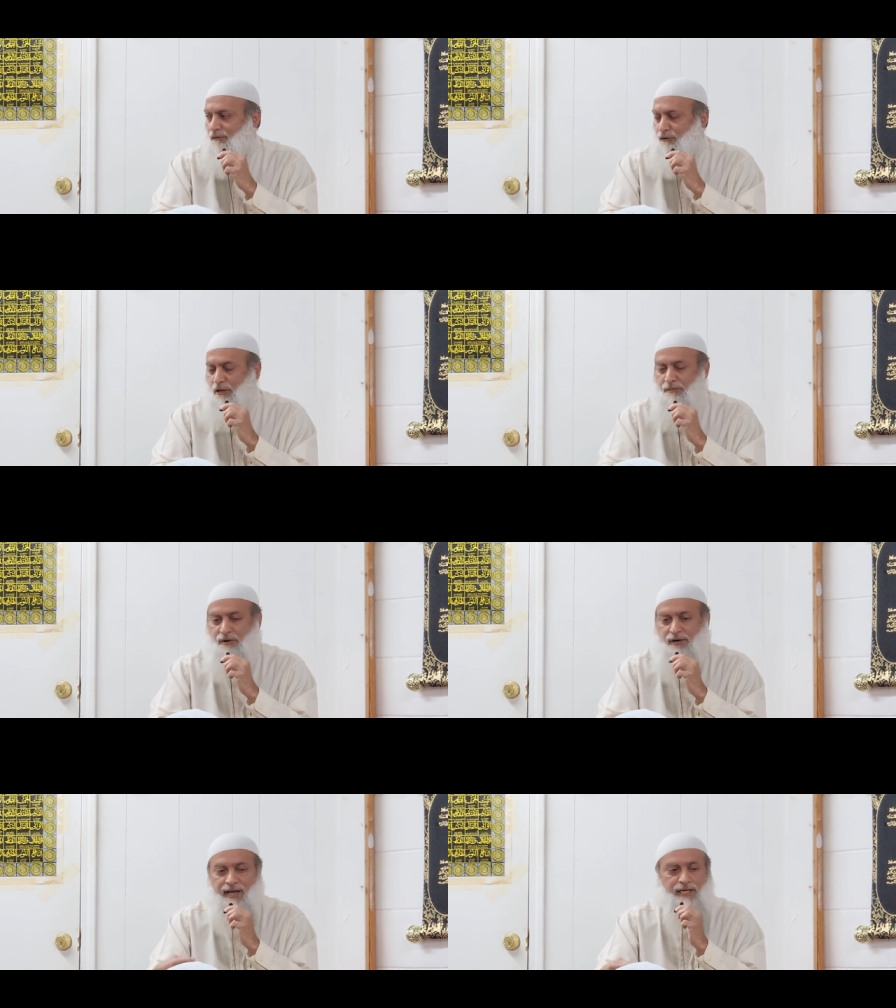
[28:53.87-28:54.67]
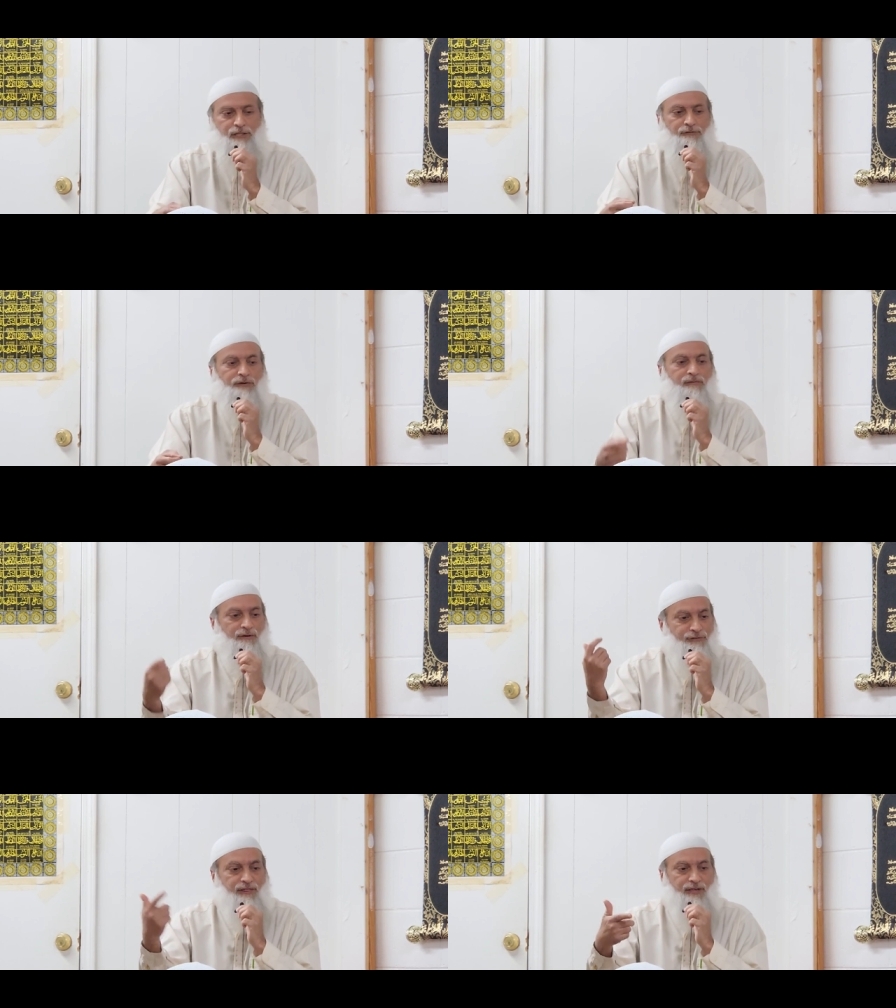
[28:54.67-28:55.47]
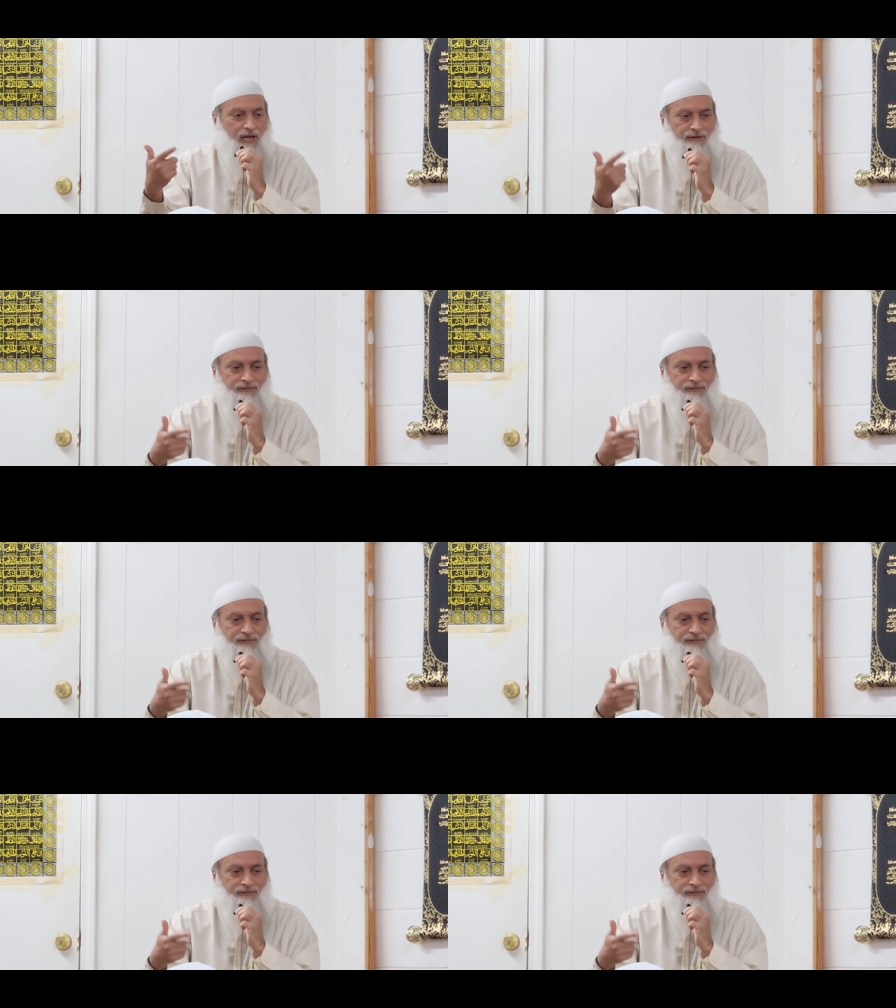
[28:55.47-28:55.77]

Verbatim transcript: for the protection from the fitna